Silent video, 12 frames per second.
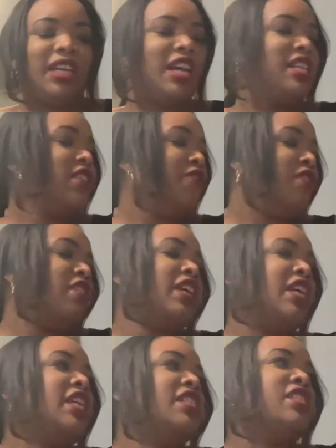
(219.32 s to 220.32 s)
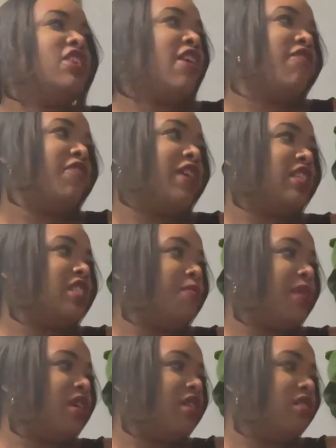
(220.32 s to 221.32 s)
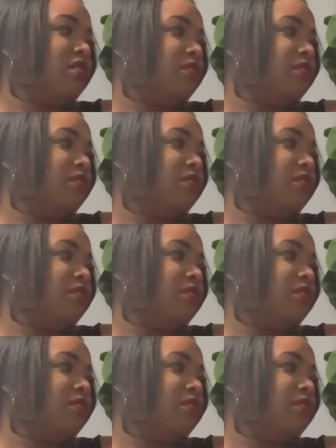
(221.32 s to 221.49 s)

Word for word: does it feel to eat in Silver Flat Stomach? Where?